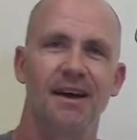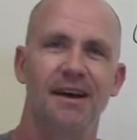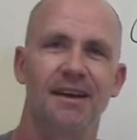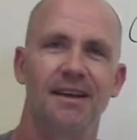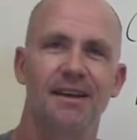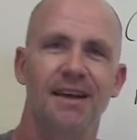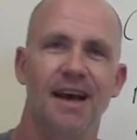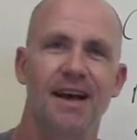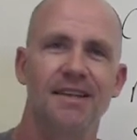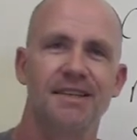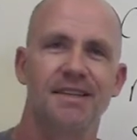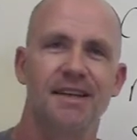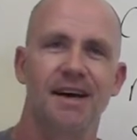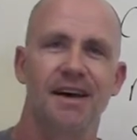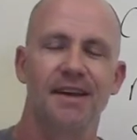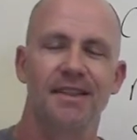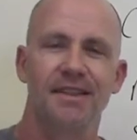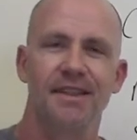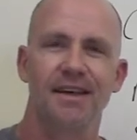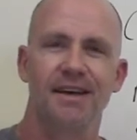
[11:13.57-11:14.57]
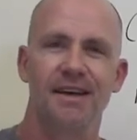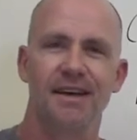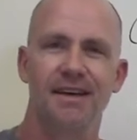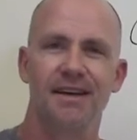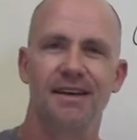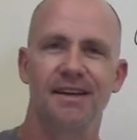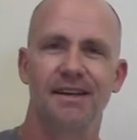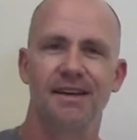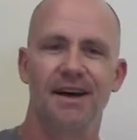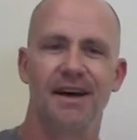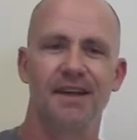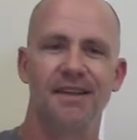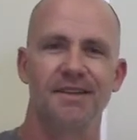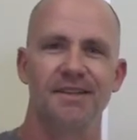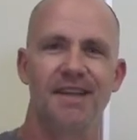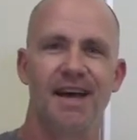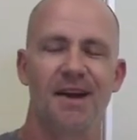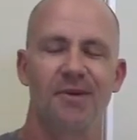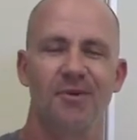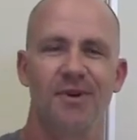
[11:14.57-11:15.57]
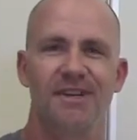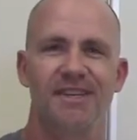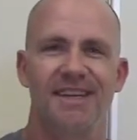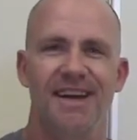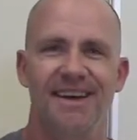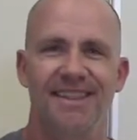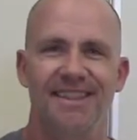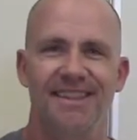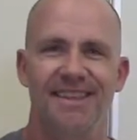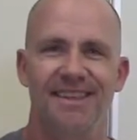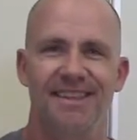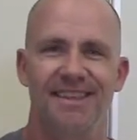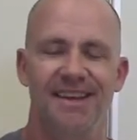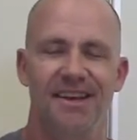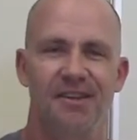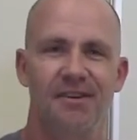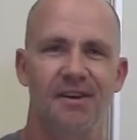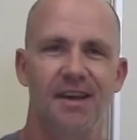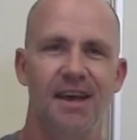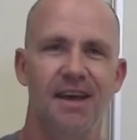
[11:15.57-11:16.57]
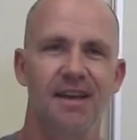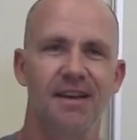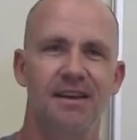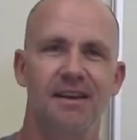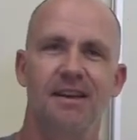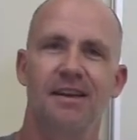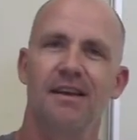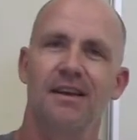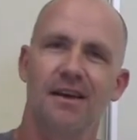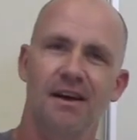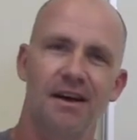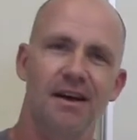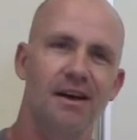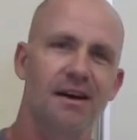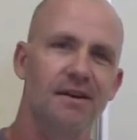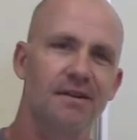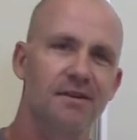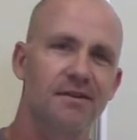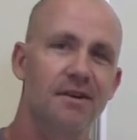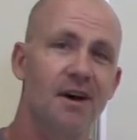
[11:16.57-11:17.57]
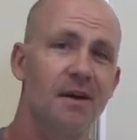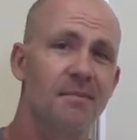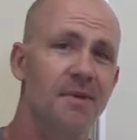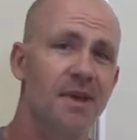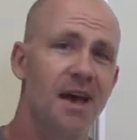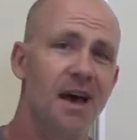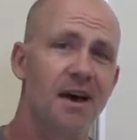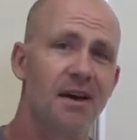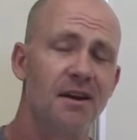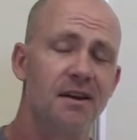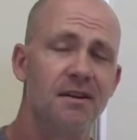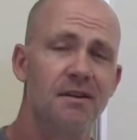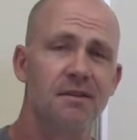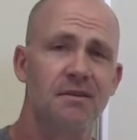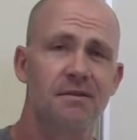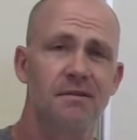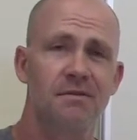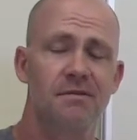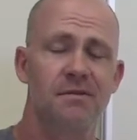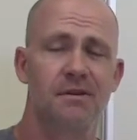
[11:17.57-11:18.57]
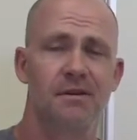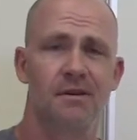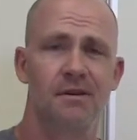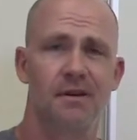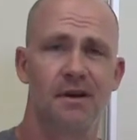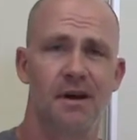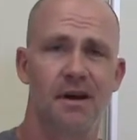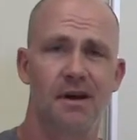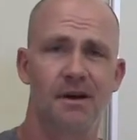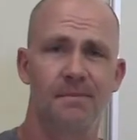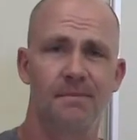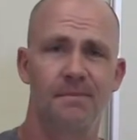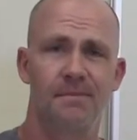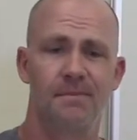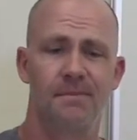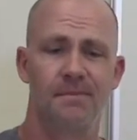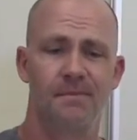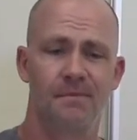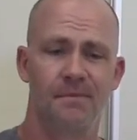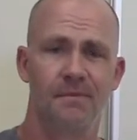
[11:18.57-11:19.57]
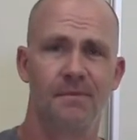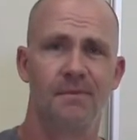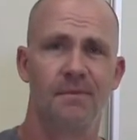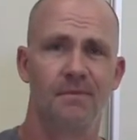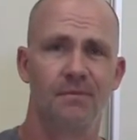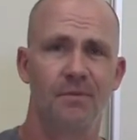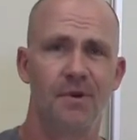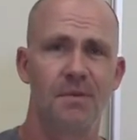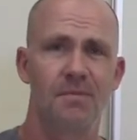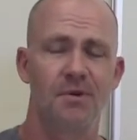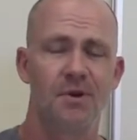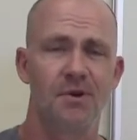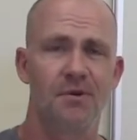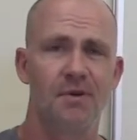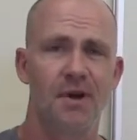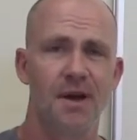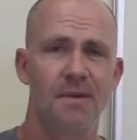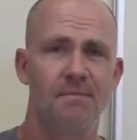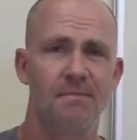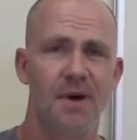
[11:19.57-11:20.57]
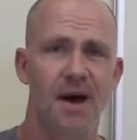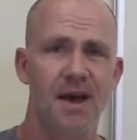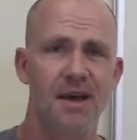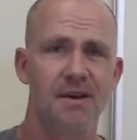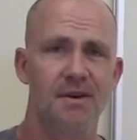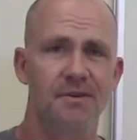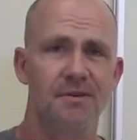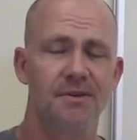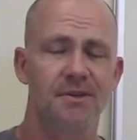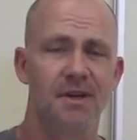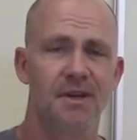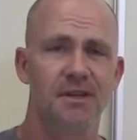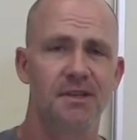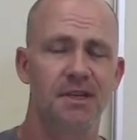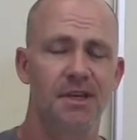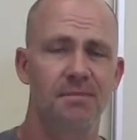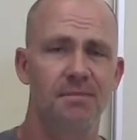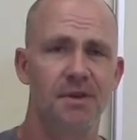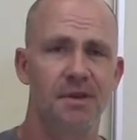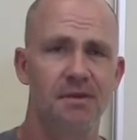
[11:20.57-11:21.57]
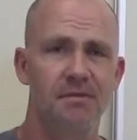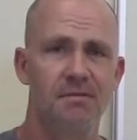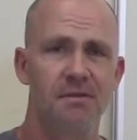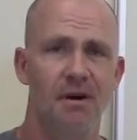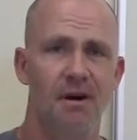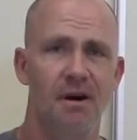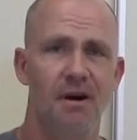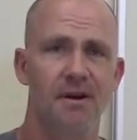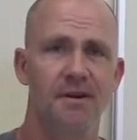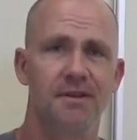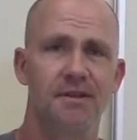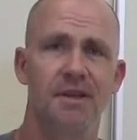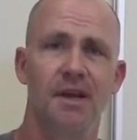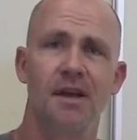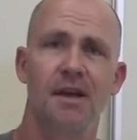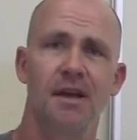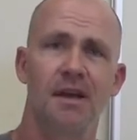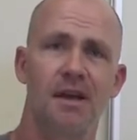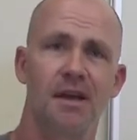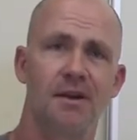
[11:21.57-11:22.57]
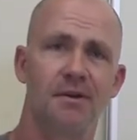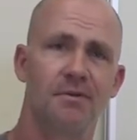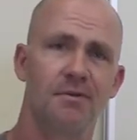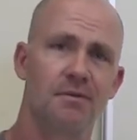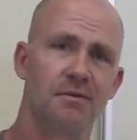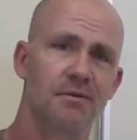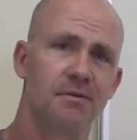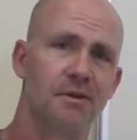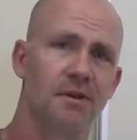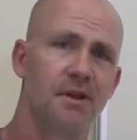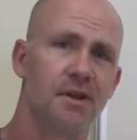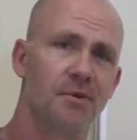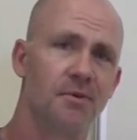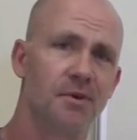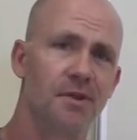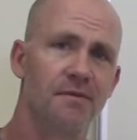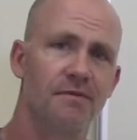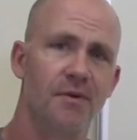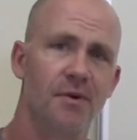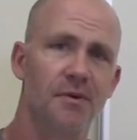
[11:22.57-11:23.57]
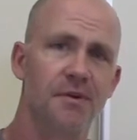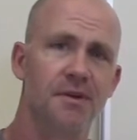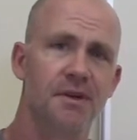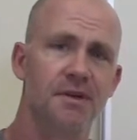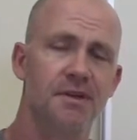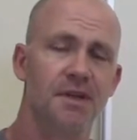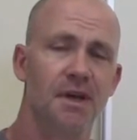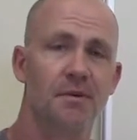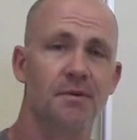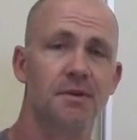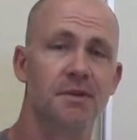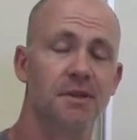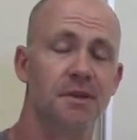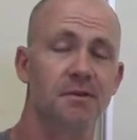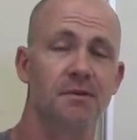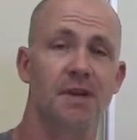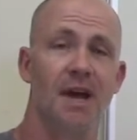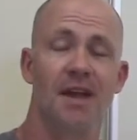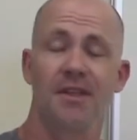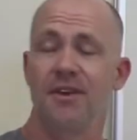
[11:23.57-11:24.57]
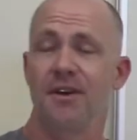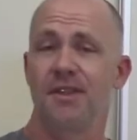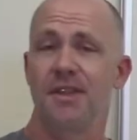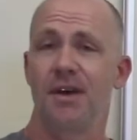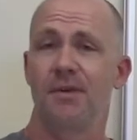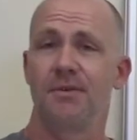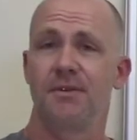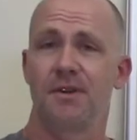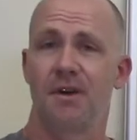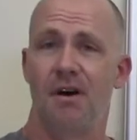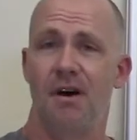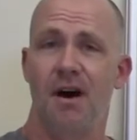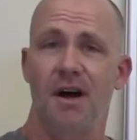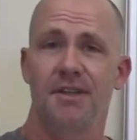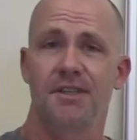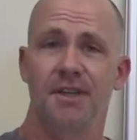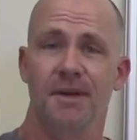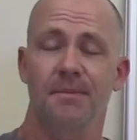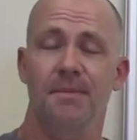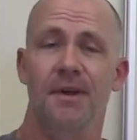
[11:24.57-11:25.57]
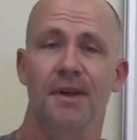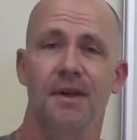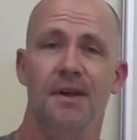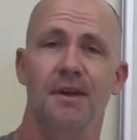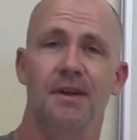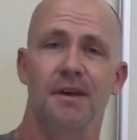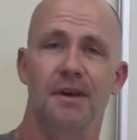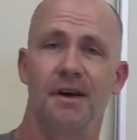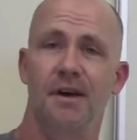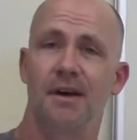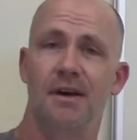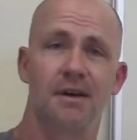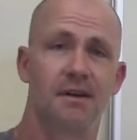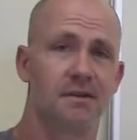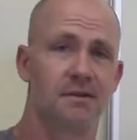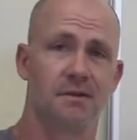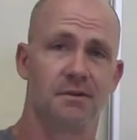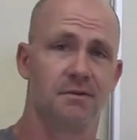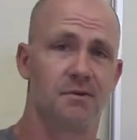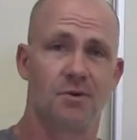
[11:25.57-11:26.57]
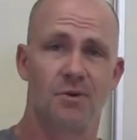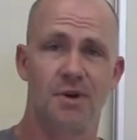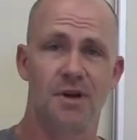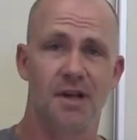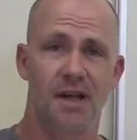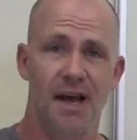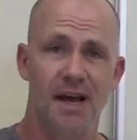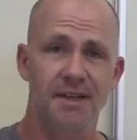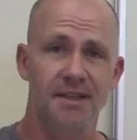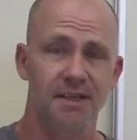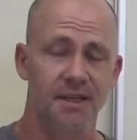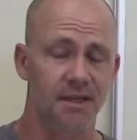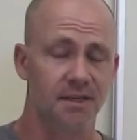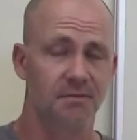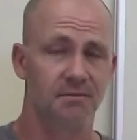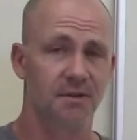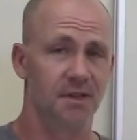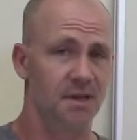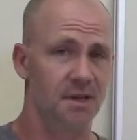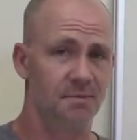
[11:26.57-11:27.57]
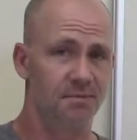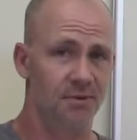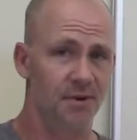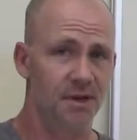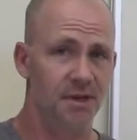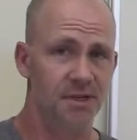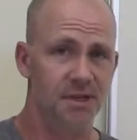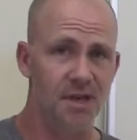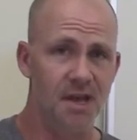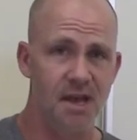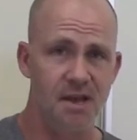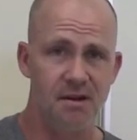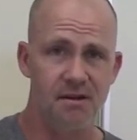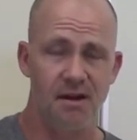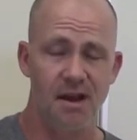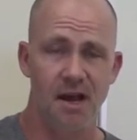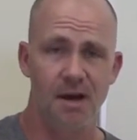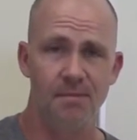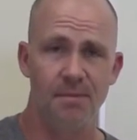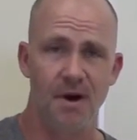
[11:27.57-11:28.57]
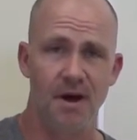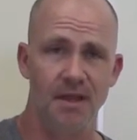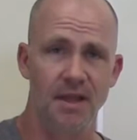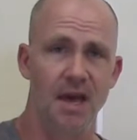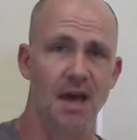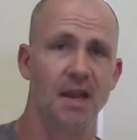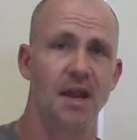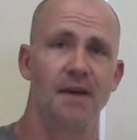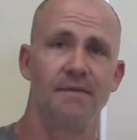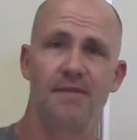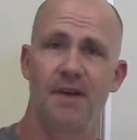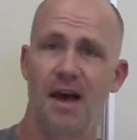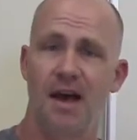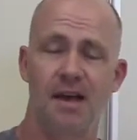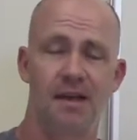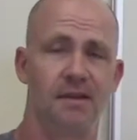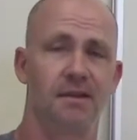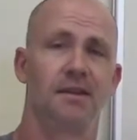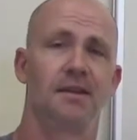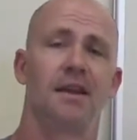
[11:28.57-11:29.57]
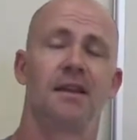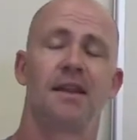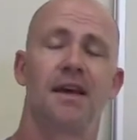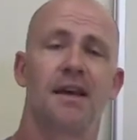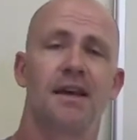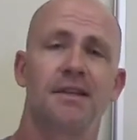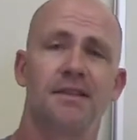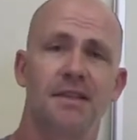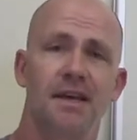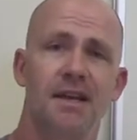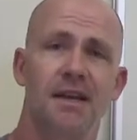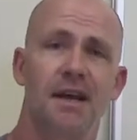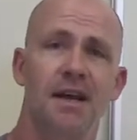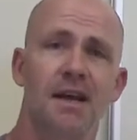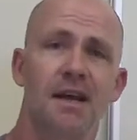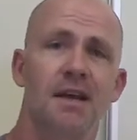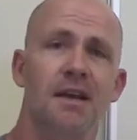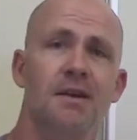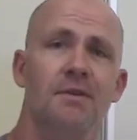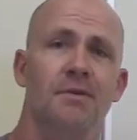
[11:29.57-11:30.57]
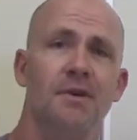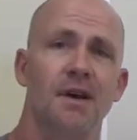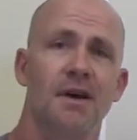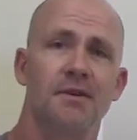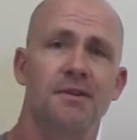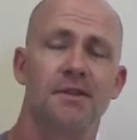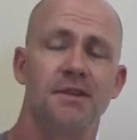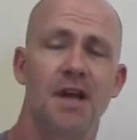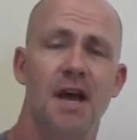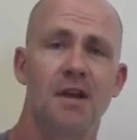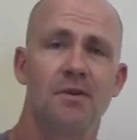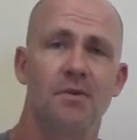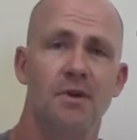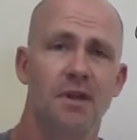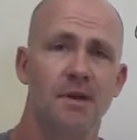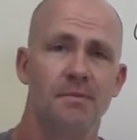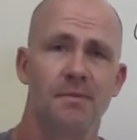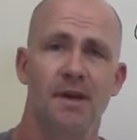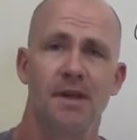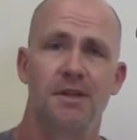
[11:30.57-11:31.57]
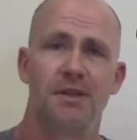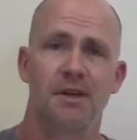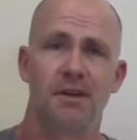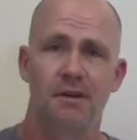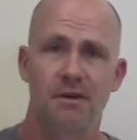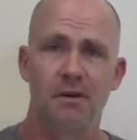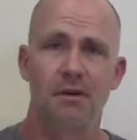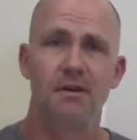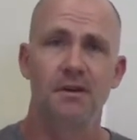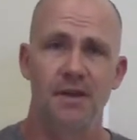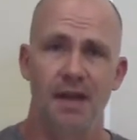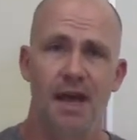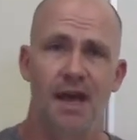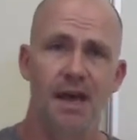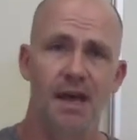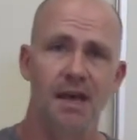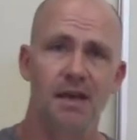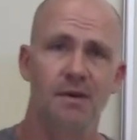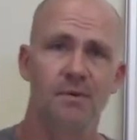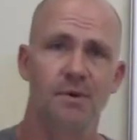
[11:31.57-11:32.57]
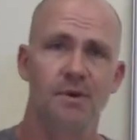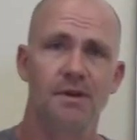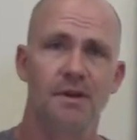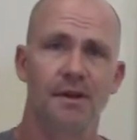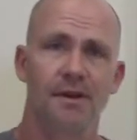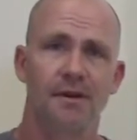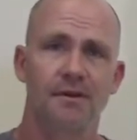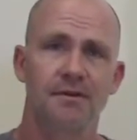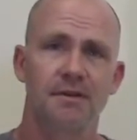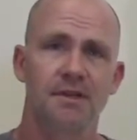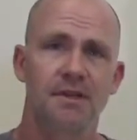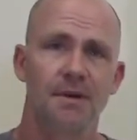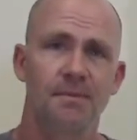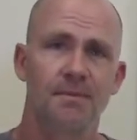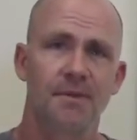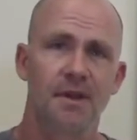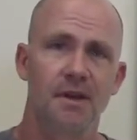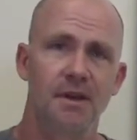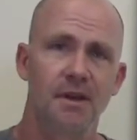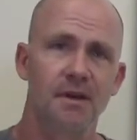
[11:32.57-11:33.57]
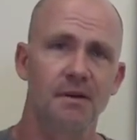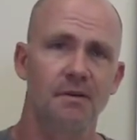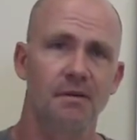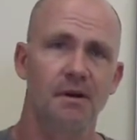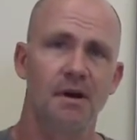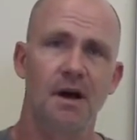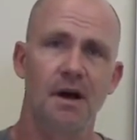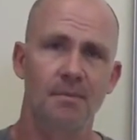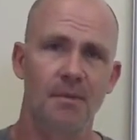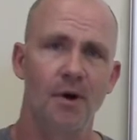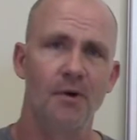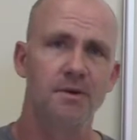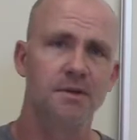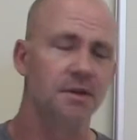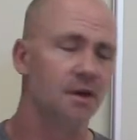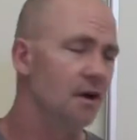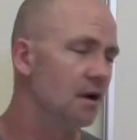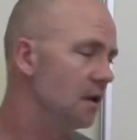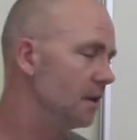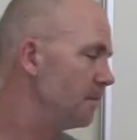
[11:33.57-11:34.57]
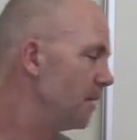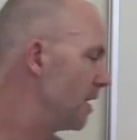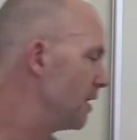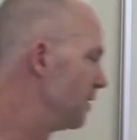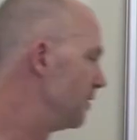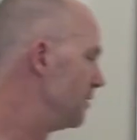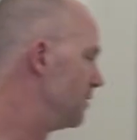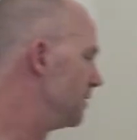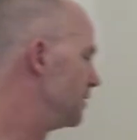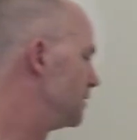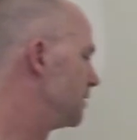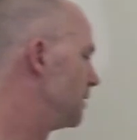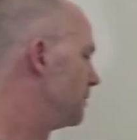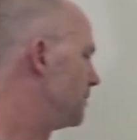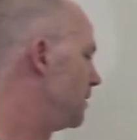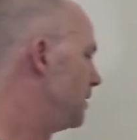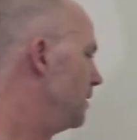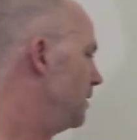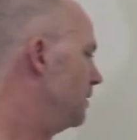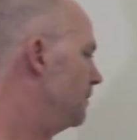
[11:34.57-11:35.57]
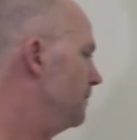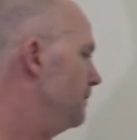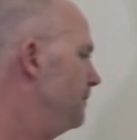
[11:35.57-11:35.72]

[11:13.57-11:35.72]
guys on the Slack reached out the other day and taught me how to do reprogram BIOS on GPU cards in order to lower the voltage that was used. I thought that was awesome. So Corey Classics, really appreciate your help on that. I've got, like I said, when I was chatting with him, it's a good day when you learn something new. I'm always all about learning something new.